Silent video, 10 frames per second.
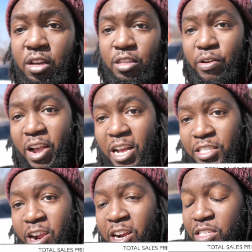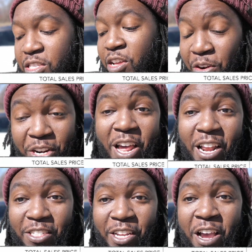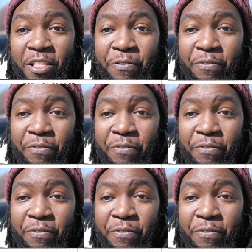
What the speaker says: So I got charged $30 in other